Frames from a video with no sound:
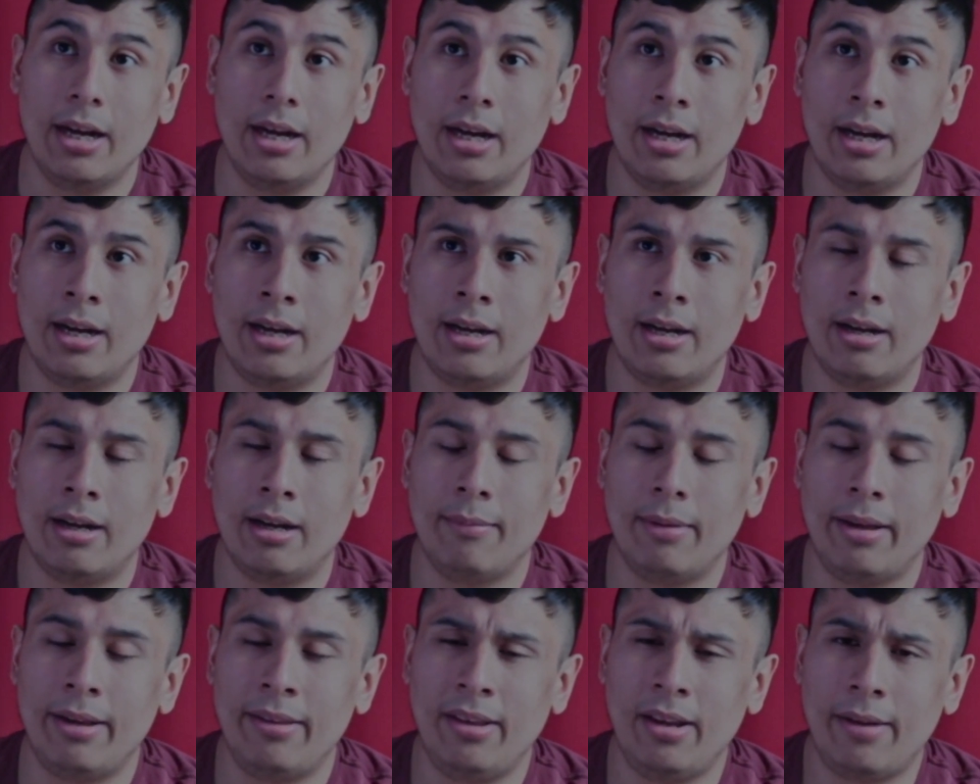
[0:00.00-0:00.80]

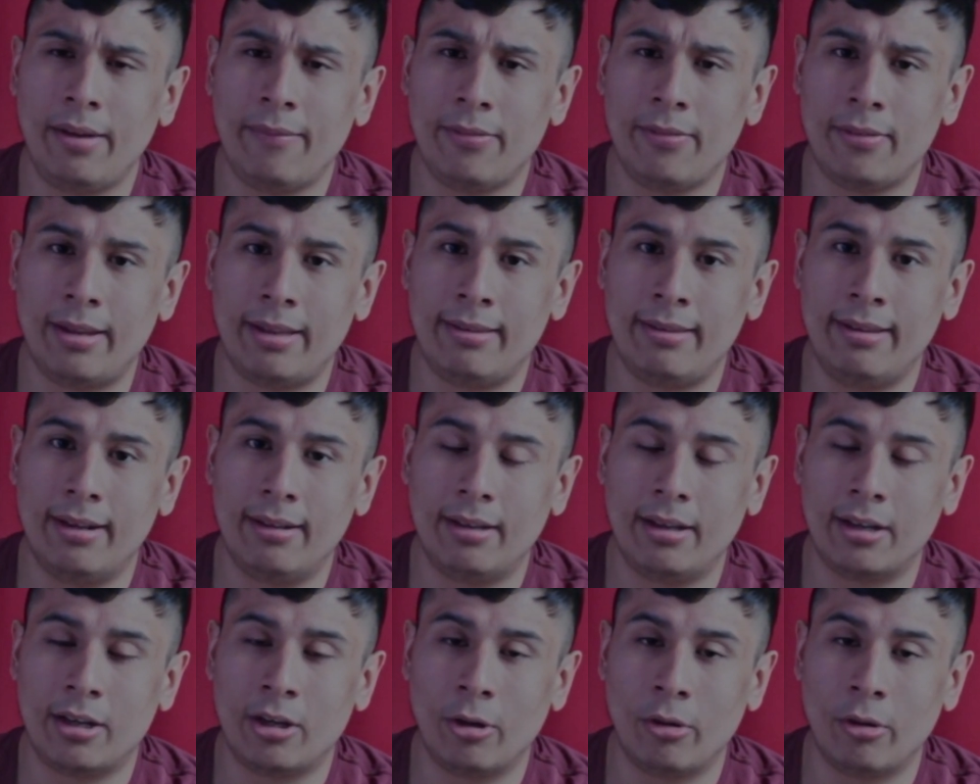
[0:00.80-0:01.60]
I think after that,
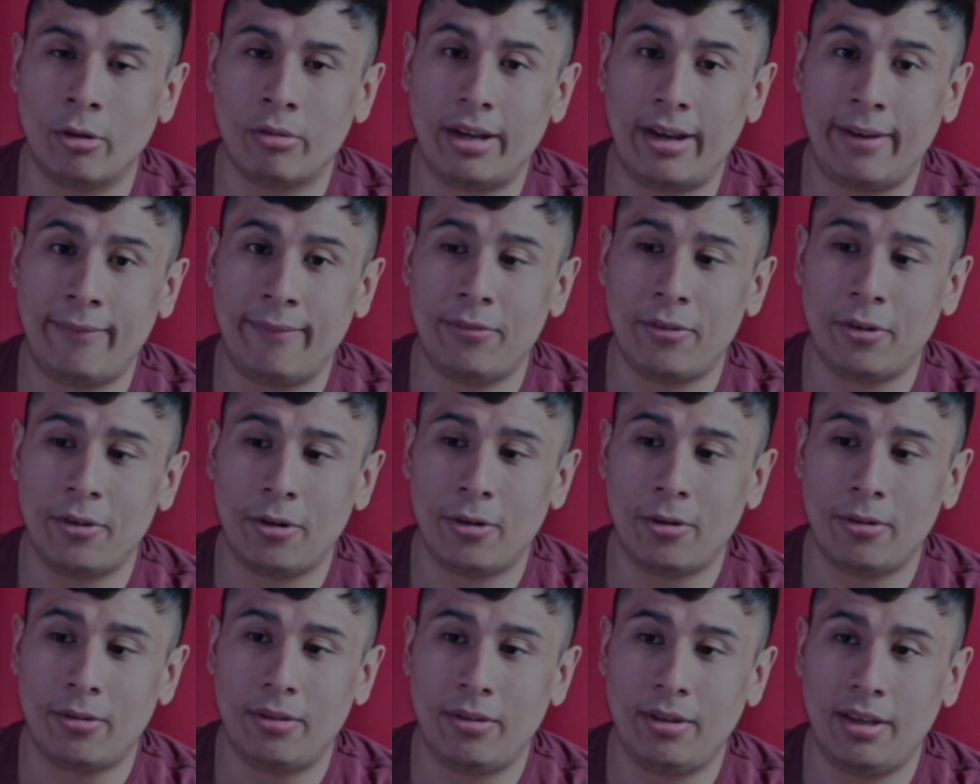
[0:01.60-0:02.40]
Della goes
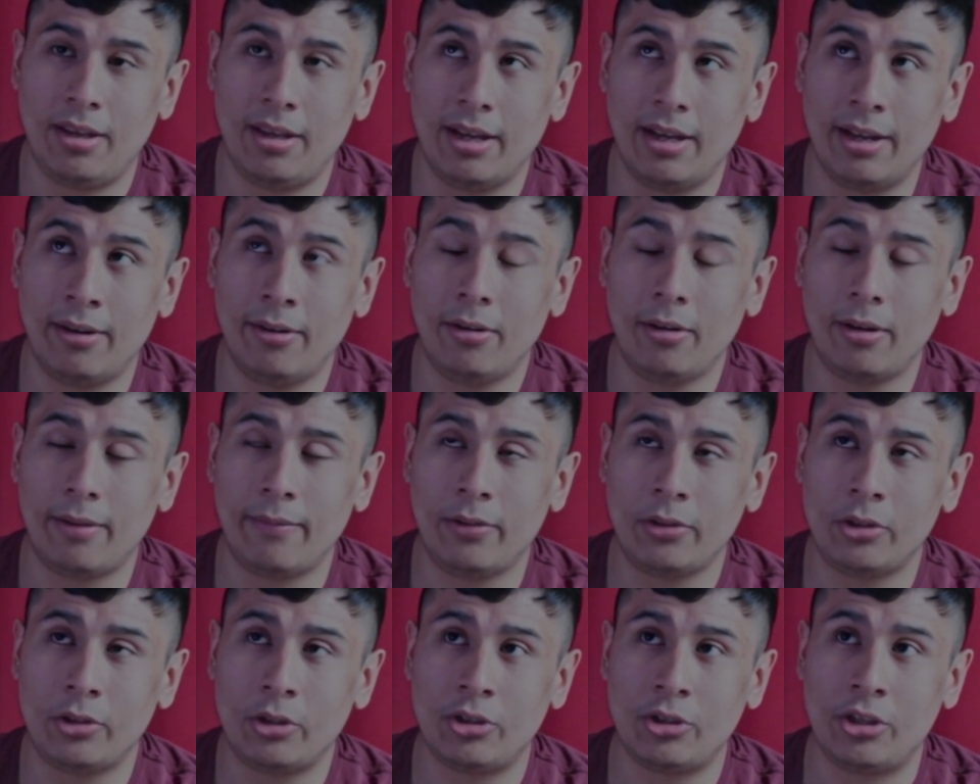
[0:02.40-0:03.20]
after the, I don't know, I'm
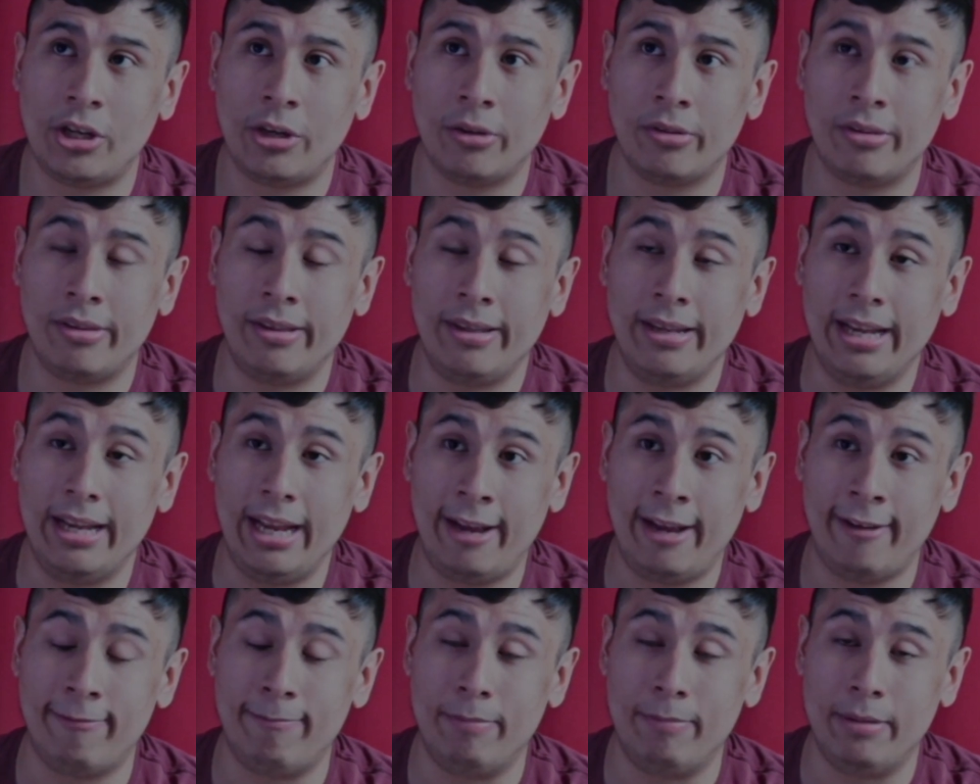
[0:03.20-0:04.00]
not sure if she goes to the
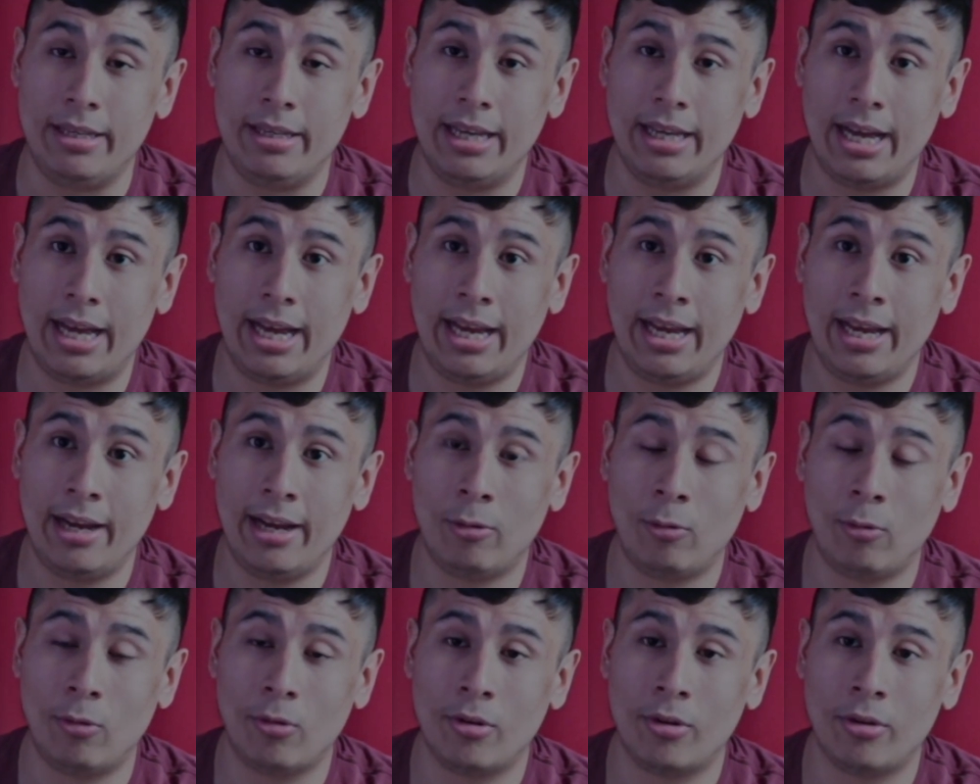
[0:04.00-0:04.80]
FBI
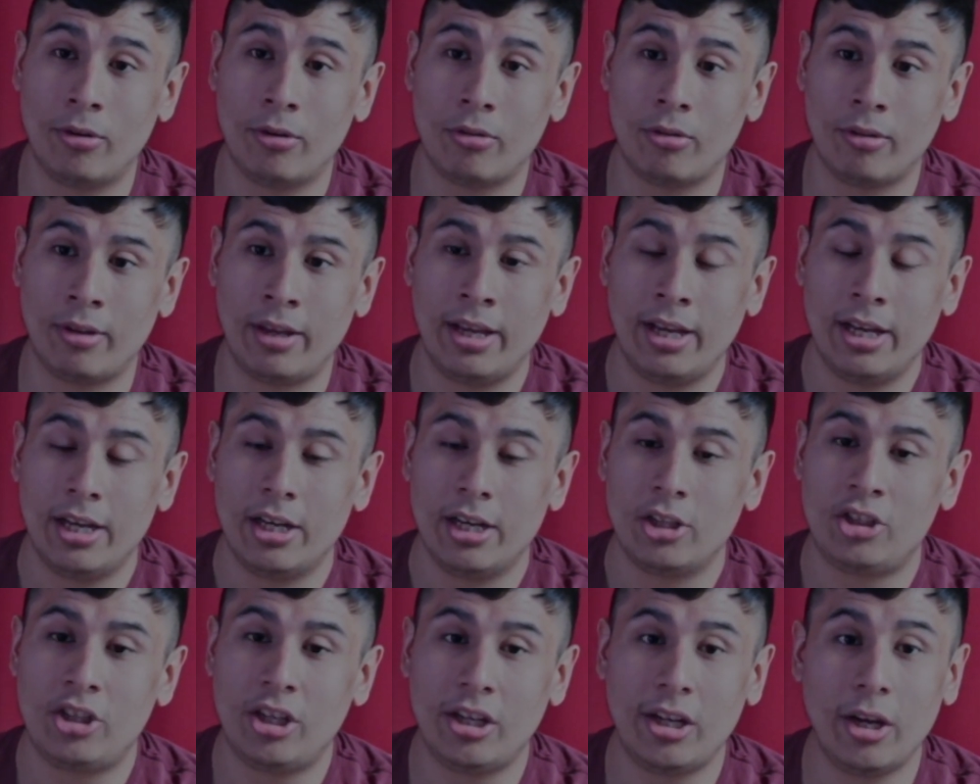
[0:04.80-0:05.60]
headquarters, or, like,
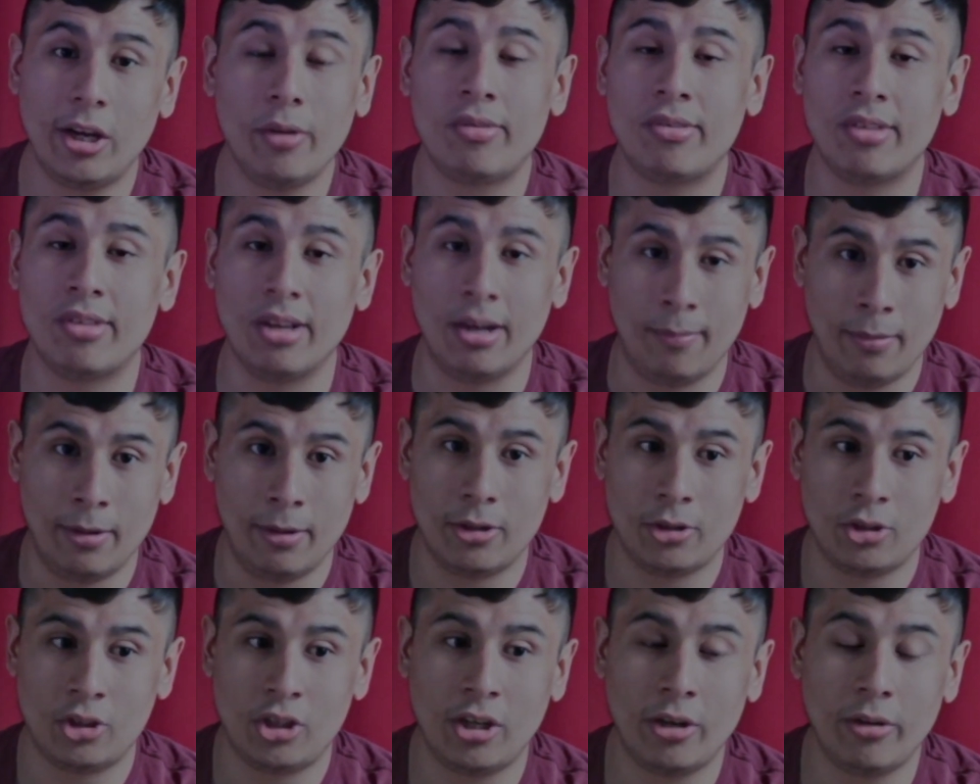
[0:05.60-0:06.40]
she goes
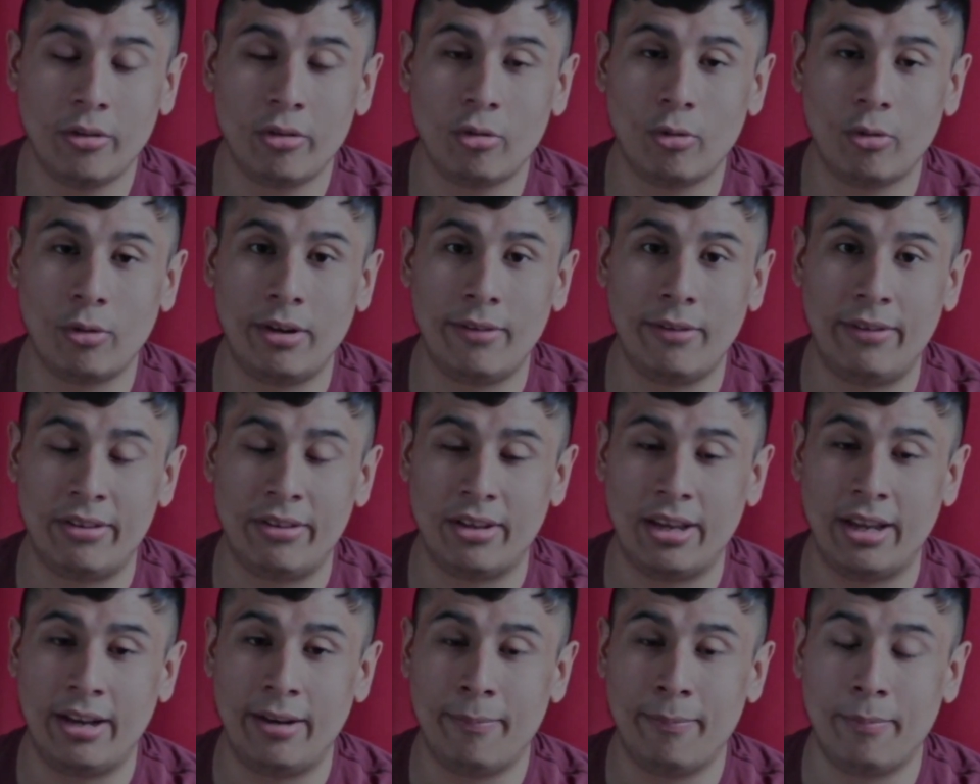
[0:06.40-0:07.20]
somewhere. She goes to an
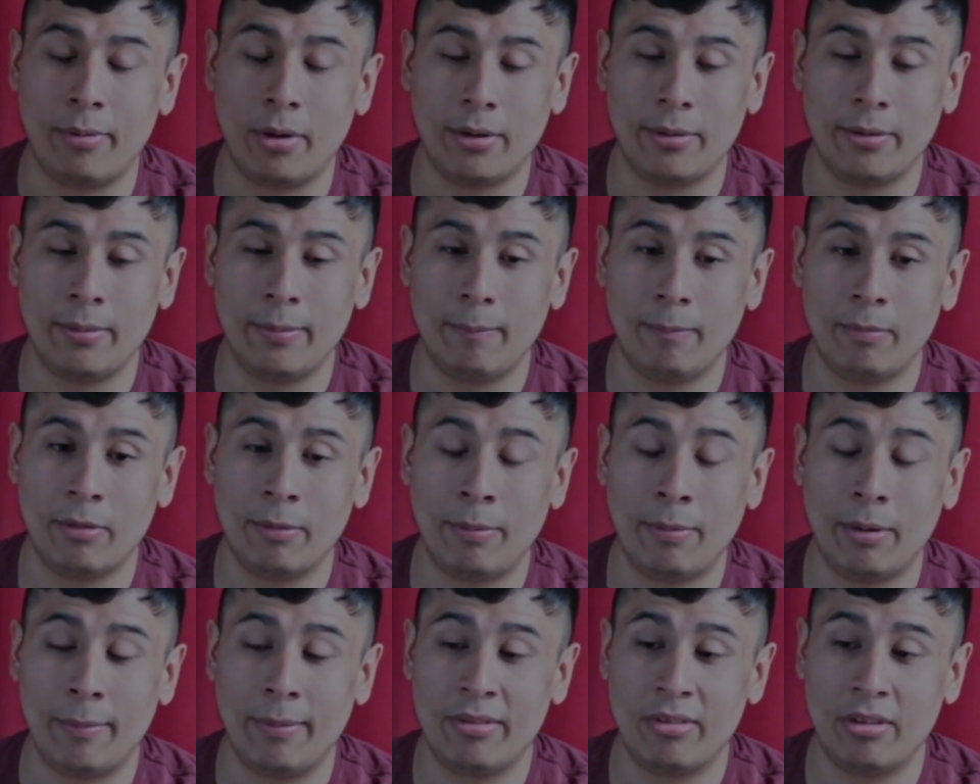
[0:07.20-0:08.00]
investigative
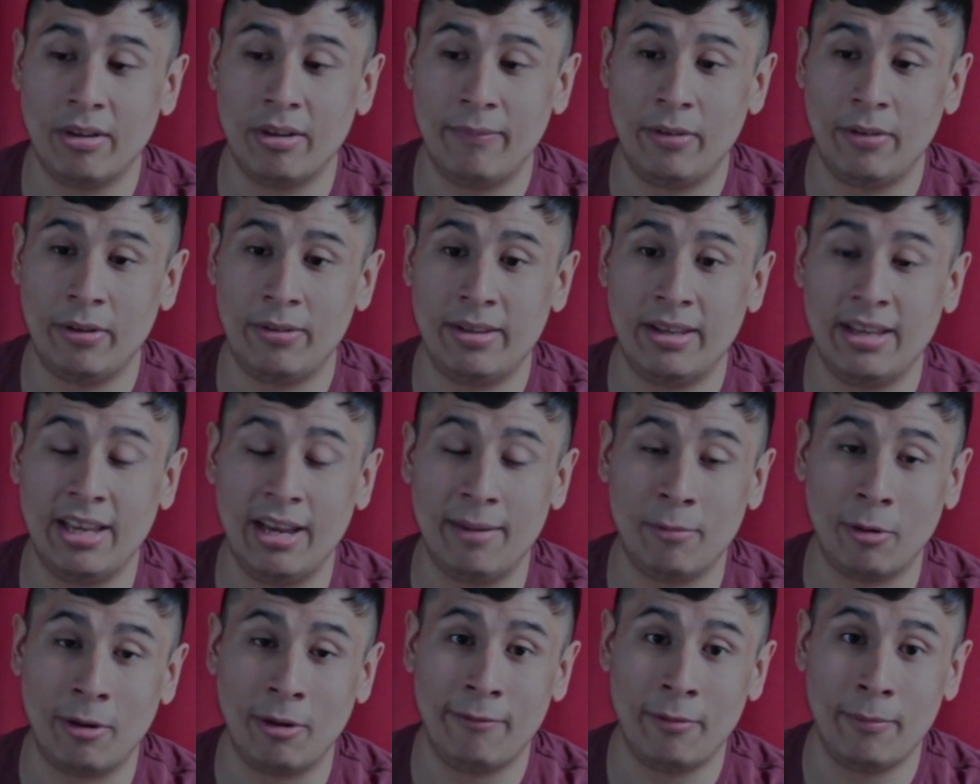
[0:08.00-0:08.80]
department someday to
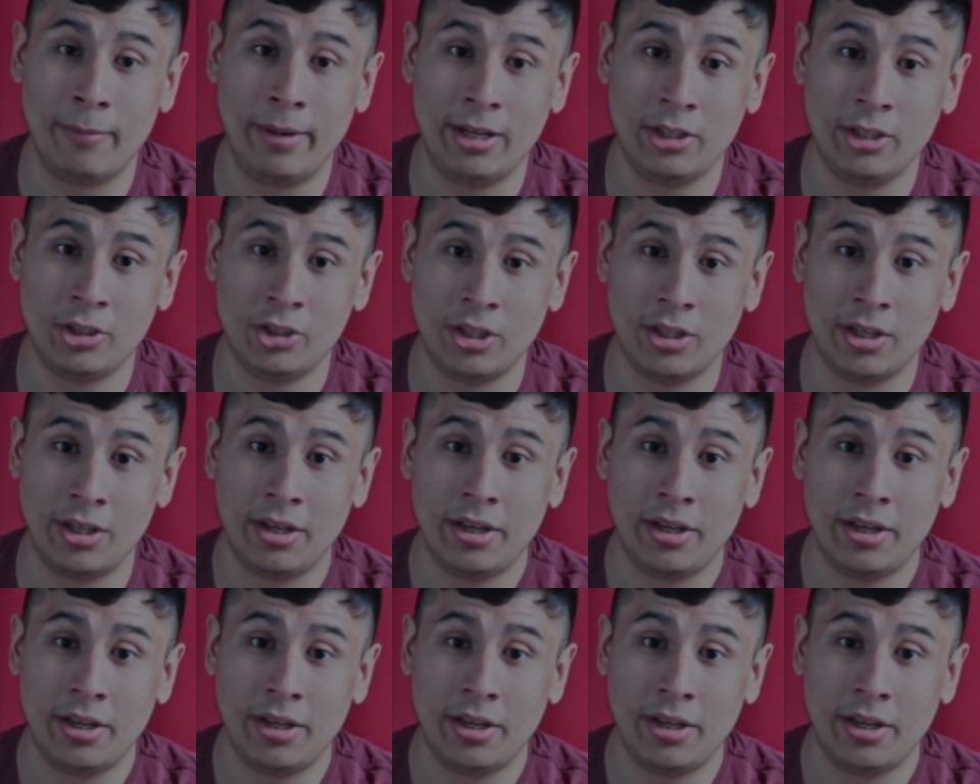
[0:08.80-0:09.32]
get more information.